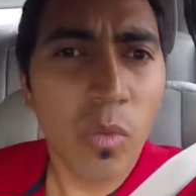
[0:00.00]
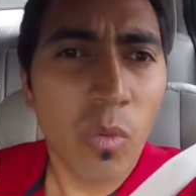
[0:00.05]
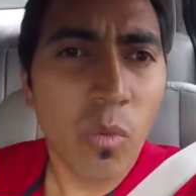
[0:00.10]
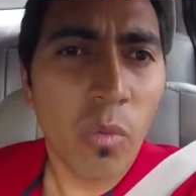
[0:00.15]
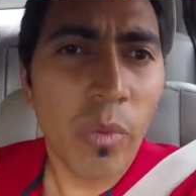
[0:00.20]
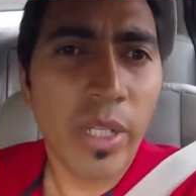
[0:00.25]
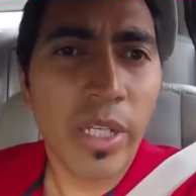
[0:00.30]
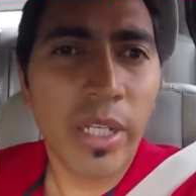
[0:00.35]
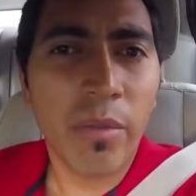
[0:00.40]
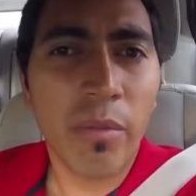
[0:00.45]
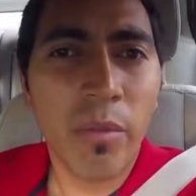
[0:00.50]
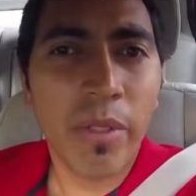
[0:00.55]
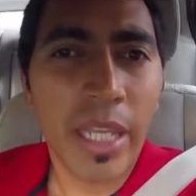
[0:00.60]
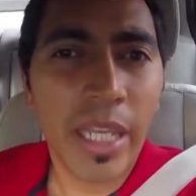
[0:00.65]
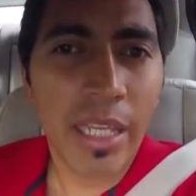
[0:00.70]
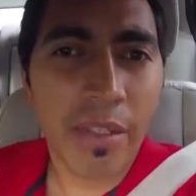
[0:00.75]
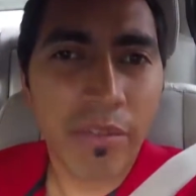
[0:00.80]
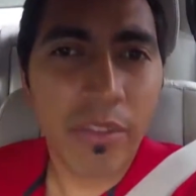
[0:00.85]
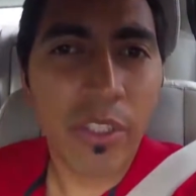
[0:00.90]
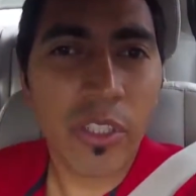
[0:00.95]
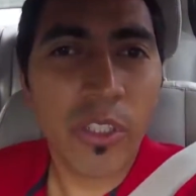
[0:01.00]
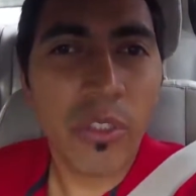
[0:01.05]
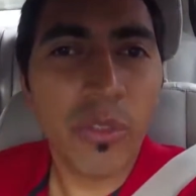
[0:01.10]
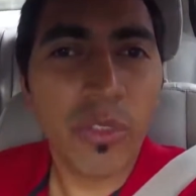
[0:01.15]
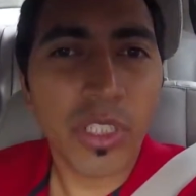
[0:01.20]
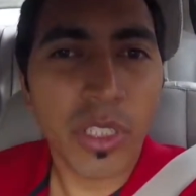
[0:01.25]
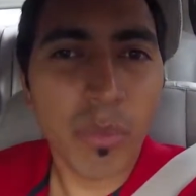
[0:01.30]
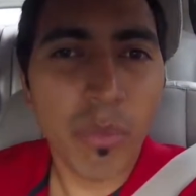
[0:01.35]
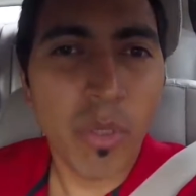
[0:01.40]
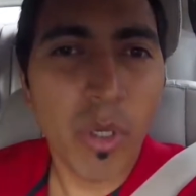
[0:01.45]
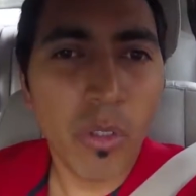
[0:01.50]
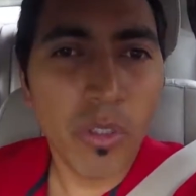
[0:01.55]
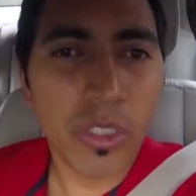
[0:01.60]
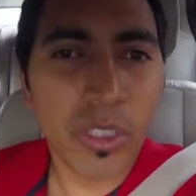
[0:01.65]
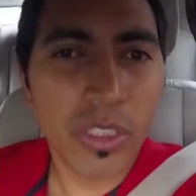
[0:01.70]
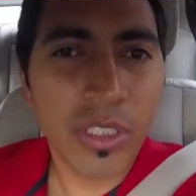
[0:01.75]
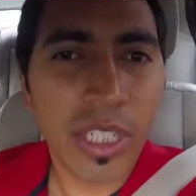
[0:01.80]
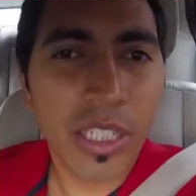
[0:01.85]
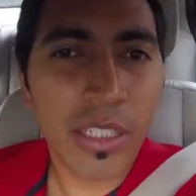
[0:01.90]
we have to use a motion